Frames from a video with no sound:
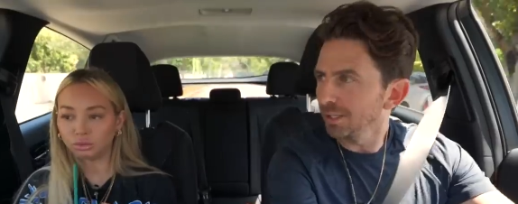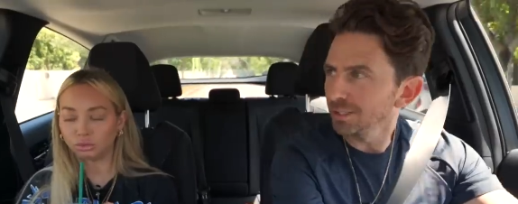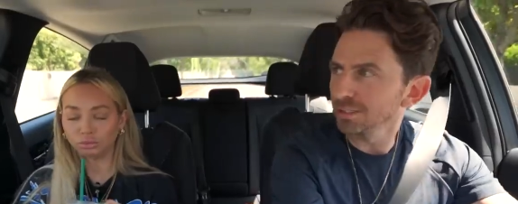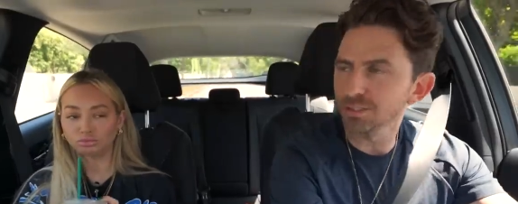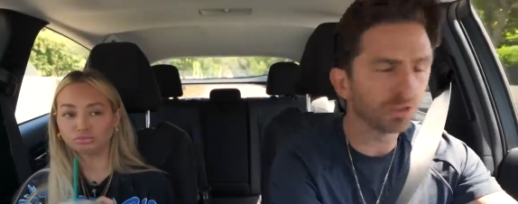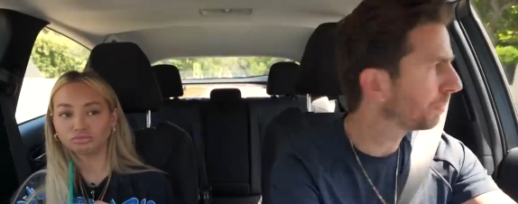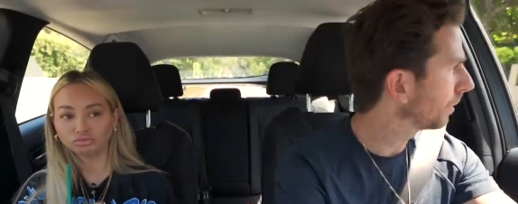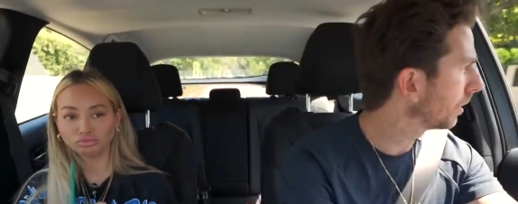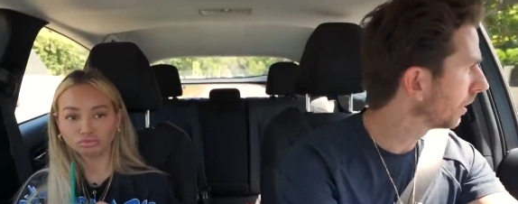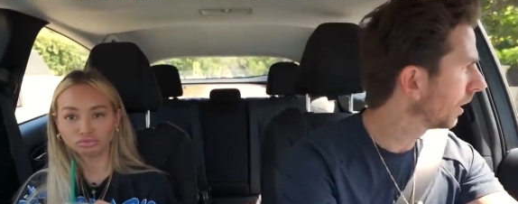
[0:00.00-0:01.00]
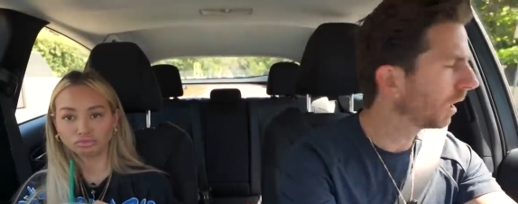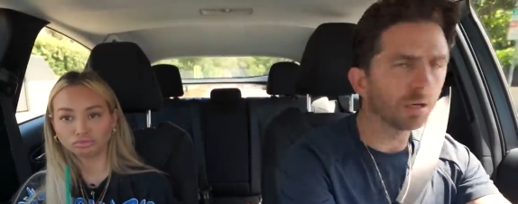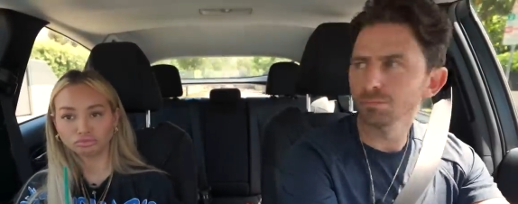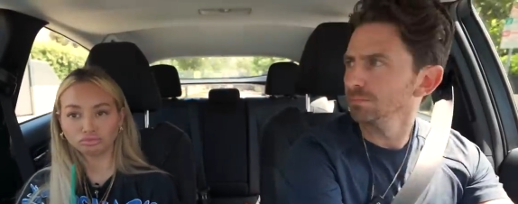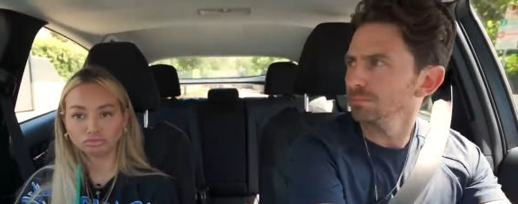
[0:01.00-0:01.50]
Speaker 1: and he's super
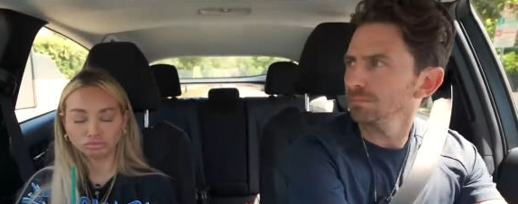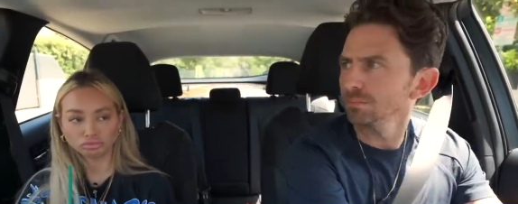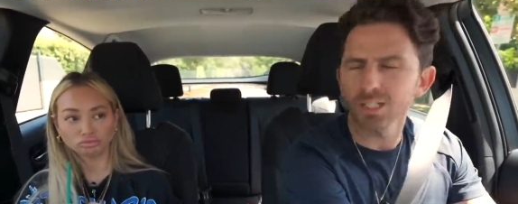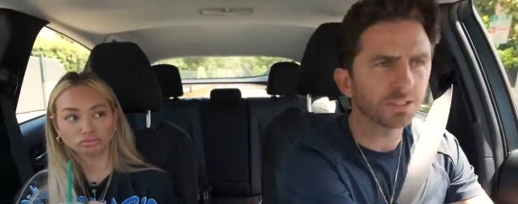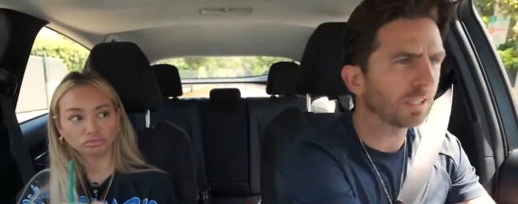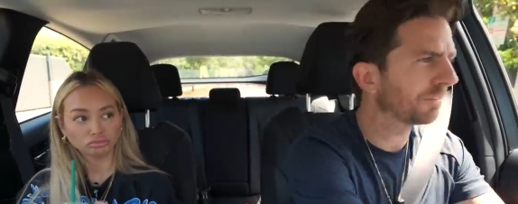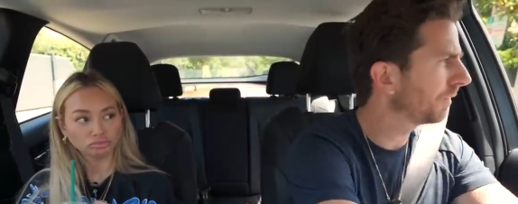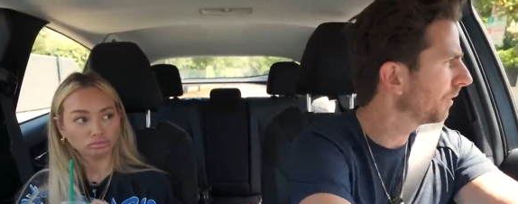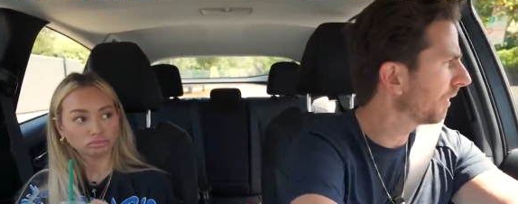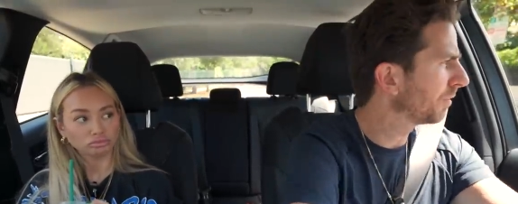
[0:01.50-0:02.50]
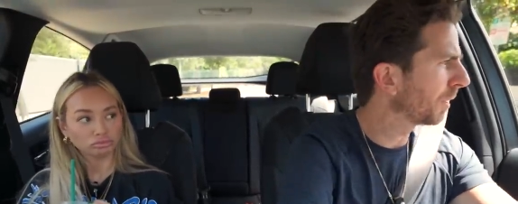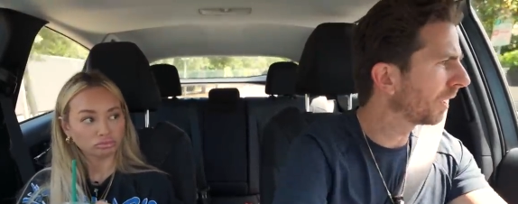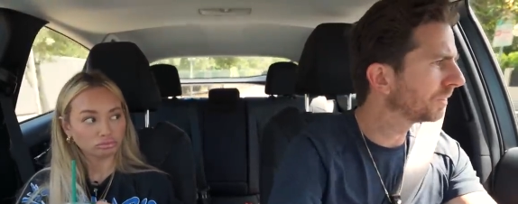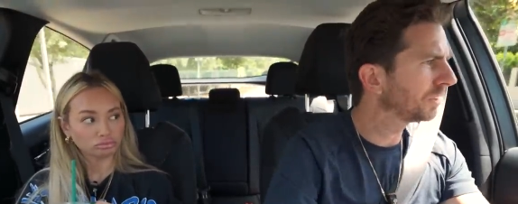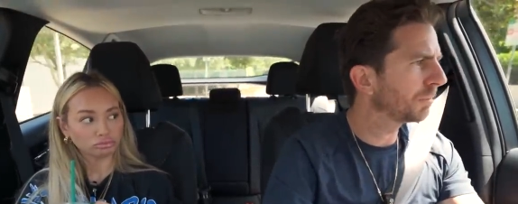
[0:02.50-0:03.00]
um, yeah, he's like 55
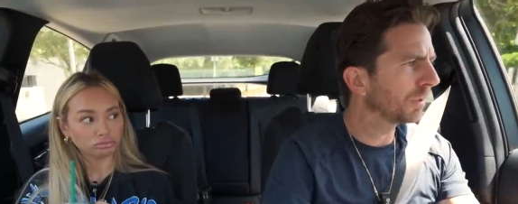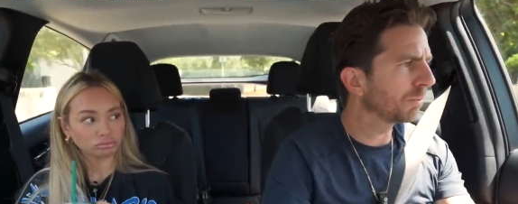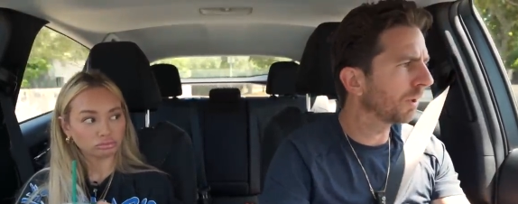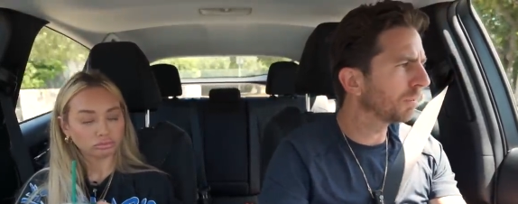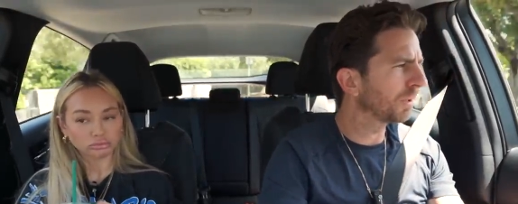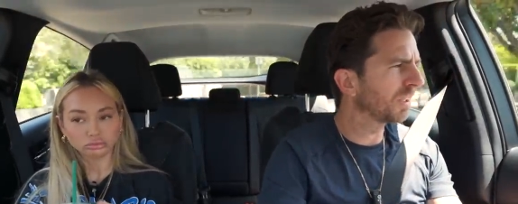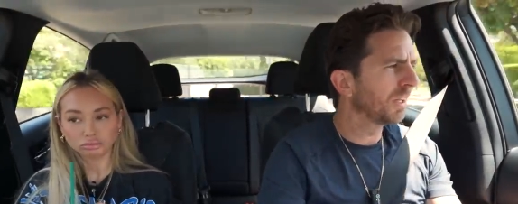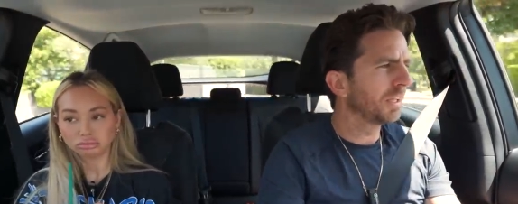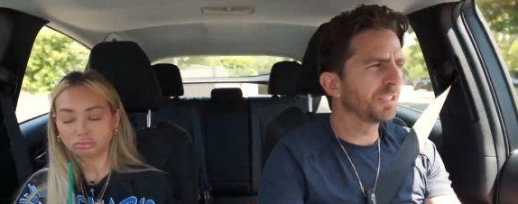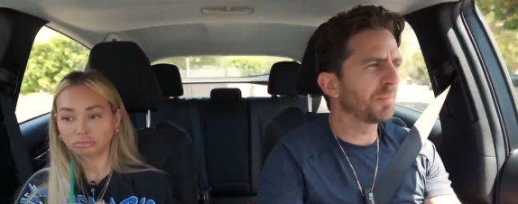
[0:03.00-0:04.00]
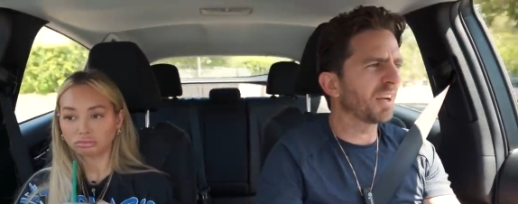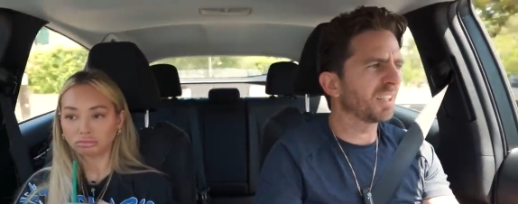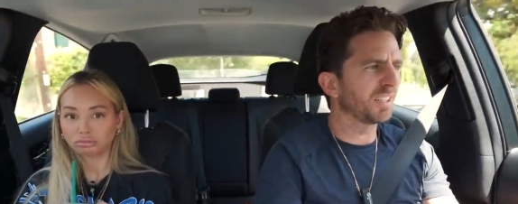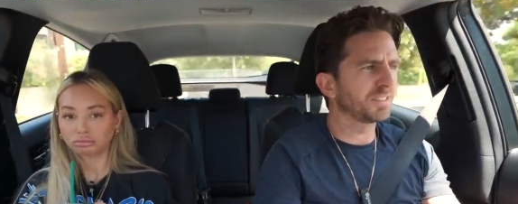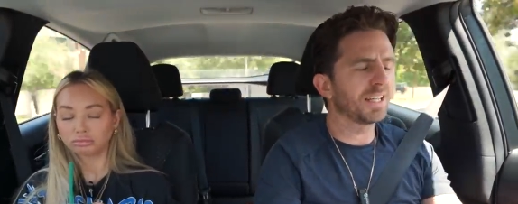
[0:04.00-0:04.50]
pounds. He's a big boy, but his back
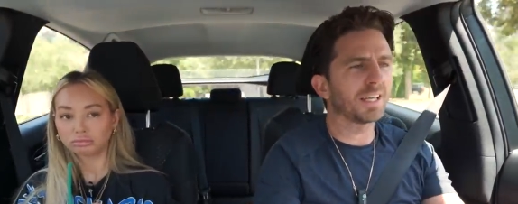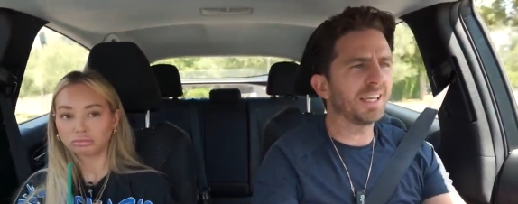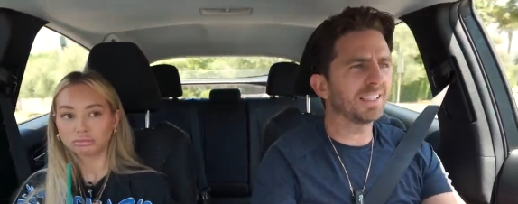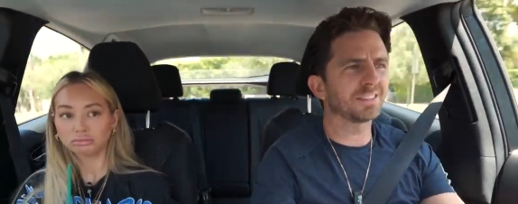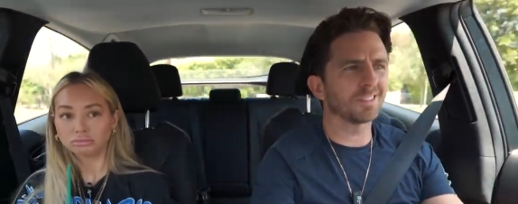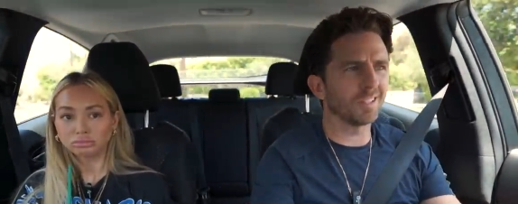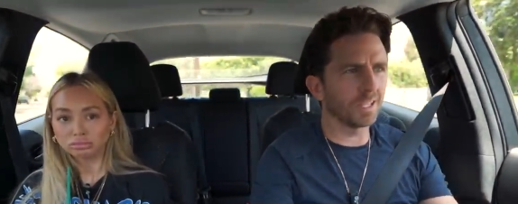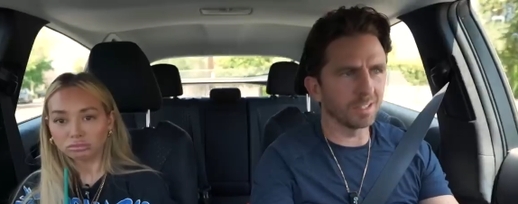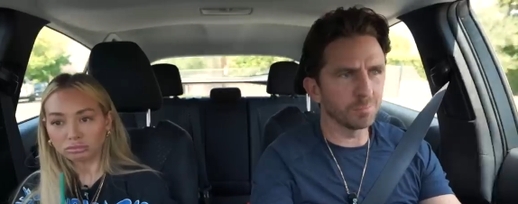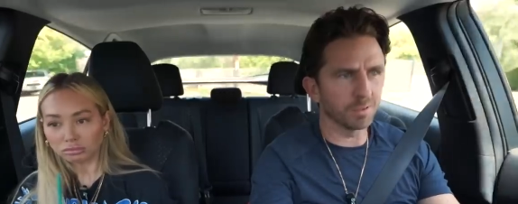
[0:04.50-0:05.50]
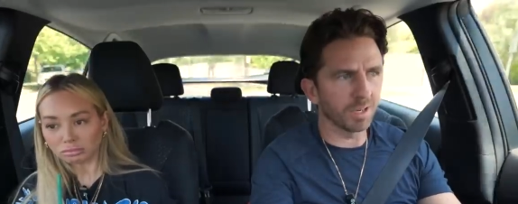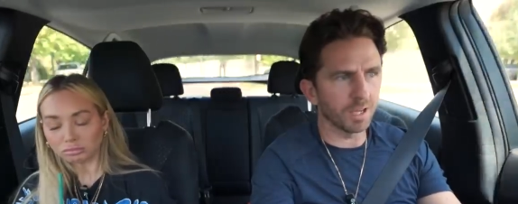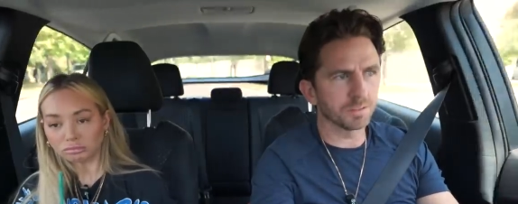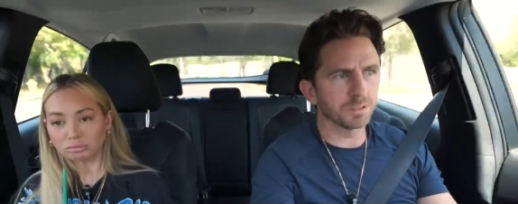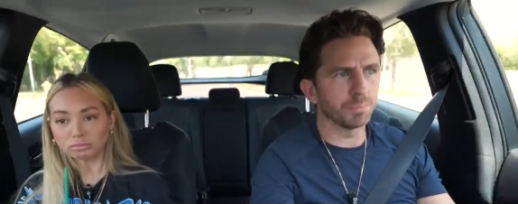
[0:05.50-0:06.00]
legs, like he can still like limp
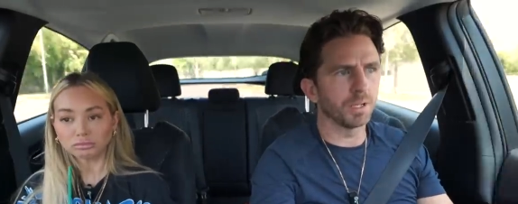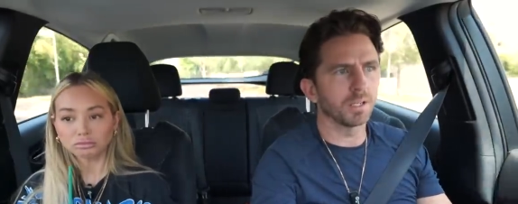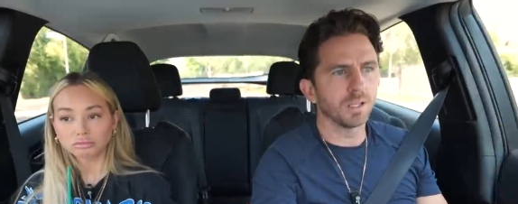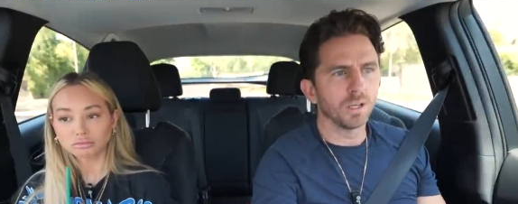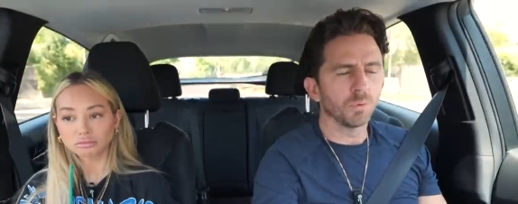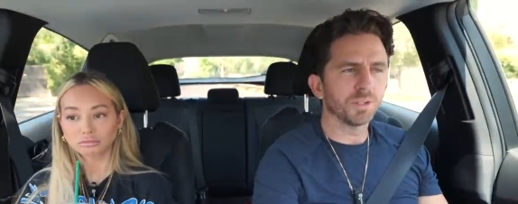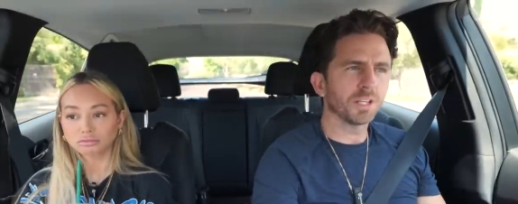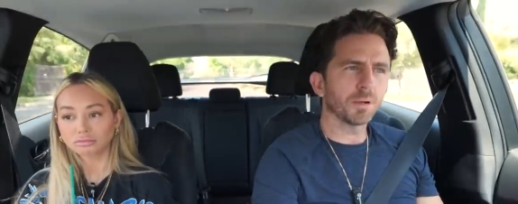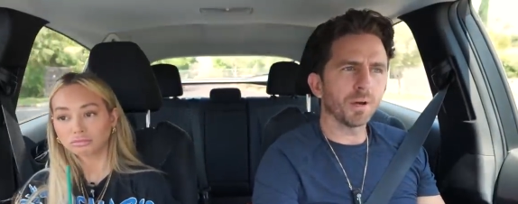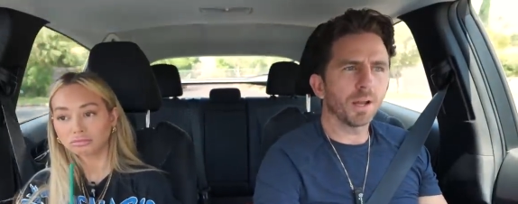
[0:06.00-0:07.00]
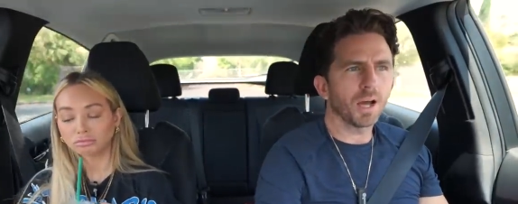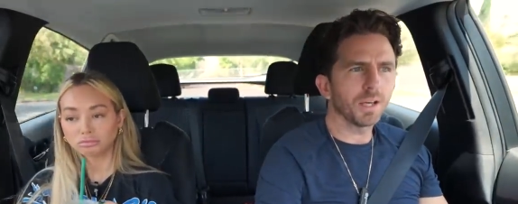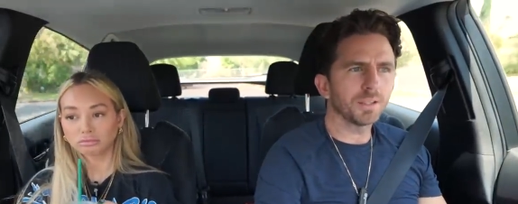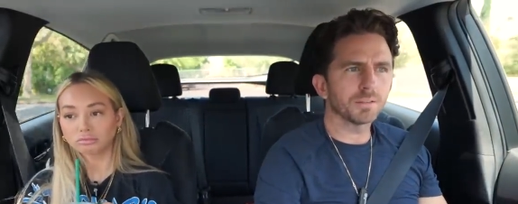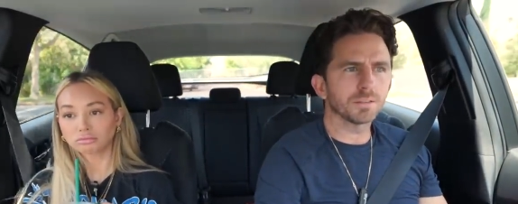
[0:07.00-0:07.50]
around, but we take him on
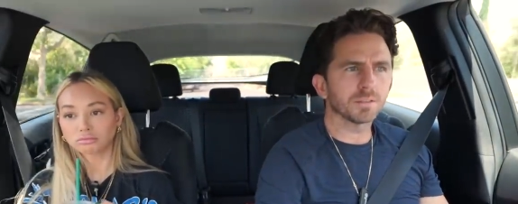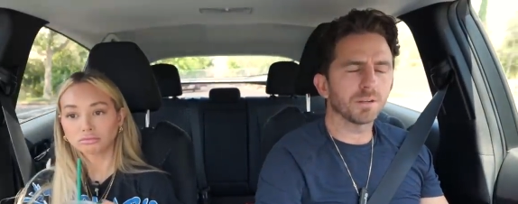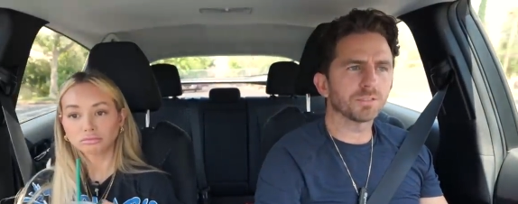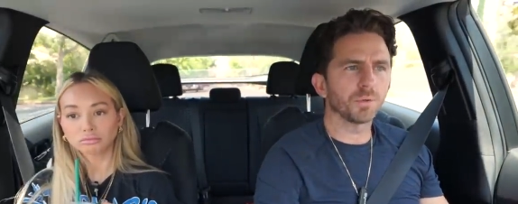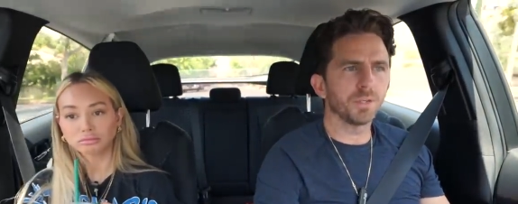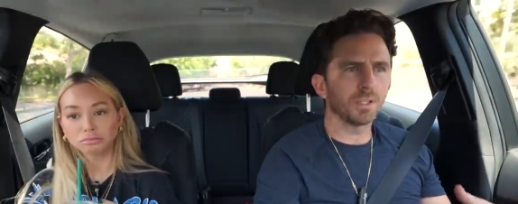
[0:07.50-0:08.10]
hikes and stuff so he